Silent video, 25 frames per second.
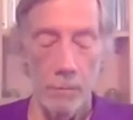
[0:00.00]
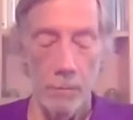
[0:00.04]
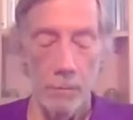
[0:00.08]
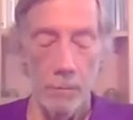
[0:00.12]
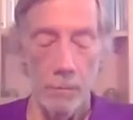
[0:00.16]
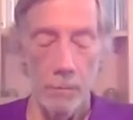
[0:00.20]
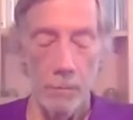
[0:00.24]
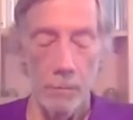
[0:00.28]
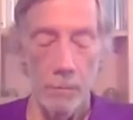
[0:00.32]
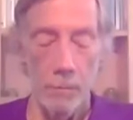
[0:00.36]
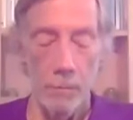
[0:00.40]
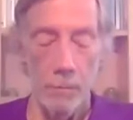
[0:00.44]

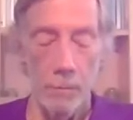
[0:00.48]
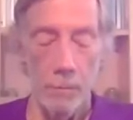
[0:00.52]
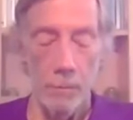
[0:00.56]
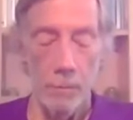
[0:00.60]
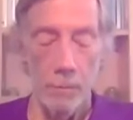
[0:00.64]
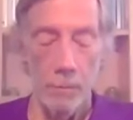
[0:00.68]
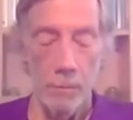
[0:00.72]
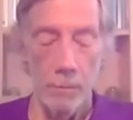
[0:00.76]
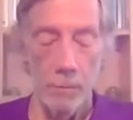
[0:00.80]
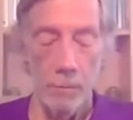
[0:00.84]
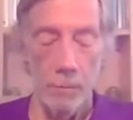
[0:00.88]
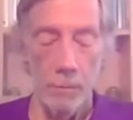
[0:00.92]

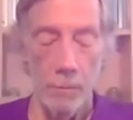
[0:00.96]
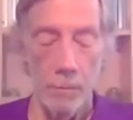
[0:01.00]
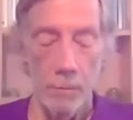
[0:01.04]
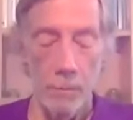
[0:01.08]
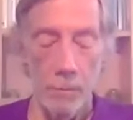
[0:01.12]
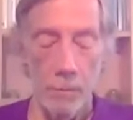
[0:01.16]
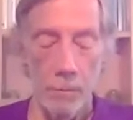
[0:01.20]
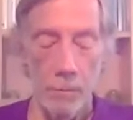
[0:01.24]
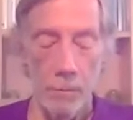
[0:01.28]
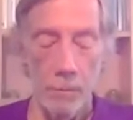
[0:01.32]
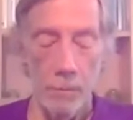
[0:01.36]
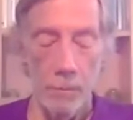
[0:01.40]

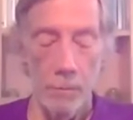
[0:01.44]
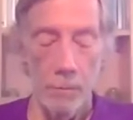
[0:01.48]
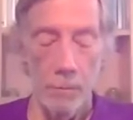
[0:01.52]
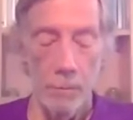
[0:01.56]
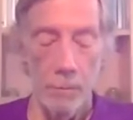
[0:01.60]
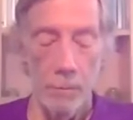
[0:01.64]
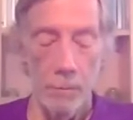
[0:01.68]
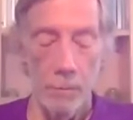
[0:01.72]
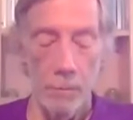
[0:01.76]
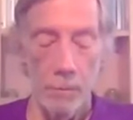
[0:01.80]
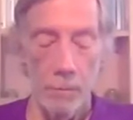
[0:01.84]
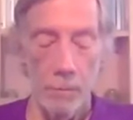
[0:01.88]

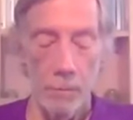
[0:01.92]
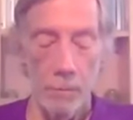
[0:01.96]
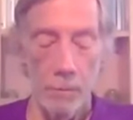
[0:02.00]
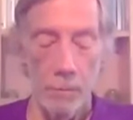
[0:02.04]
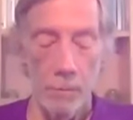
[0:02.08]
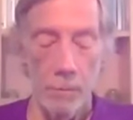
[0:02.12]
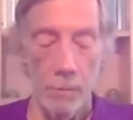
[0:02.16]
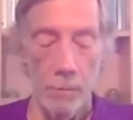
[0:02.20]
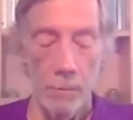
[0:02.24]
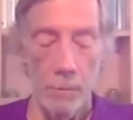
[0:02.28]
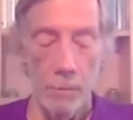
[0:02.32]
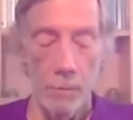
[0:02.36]

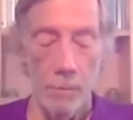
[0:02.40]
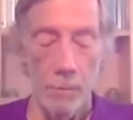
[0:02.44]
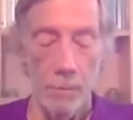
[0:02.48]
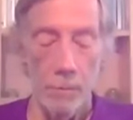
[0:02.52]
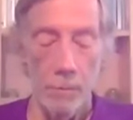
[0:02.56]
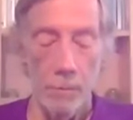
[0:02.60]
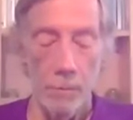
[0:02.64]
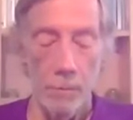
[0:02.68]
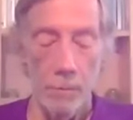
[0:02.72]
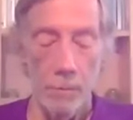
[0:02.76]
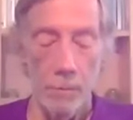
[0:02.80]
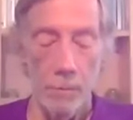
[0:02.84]

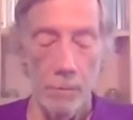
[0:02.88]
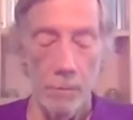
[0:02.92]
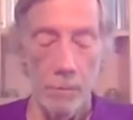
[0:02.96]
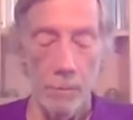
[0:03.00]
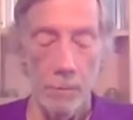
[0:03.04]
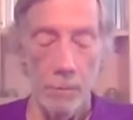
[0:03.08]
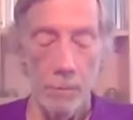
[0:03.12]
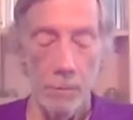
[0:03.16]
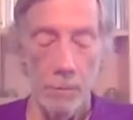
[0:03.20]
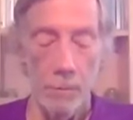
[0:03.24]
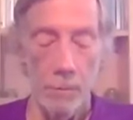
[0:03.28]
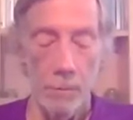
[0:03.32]

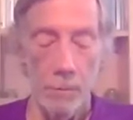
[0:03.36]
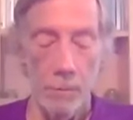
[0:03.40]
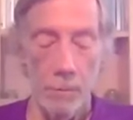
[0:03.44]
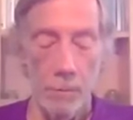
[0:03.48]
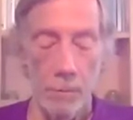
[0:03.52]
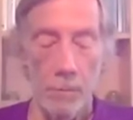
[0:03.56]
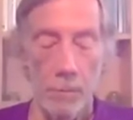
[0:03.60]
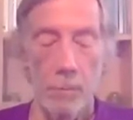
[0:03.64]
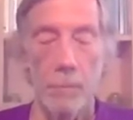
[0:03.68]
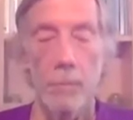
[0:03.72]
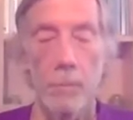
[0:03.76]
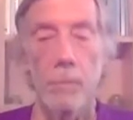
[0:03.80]

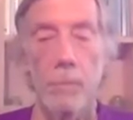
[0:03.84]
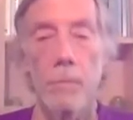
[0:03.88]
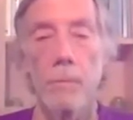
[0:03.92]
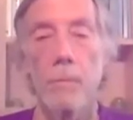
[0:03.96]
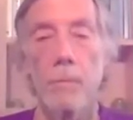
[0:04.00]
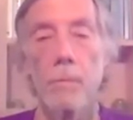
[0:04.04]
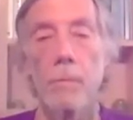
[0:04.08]
(silent)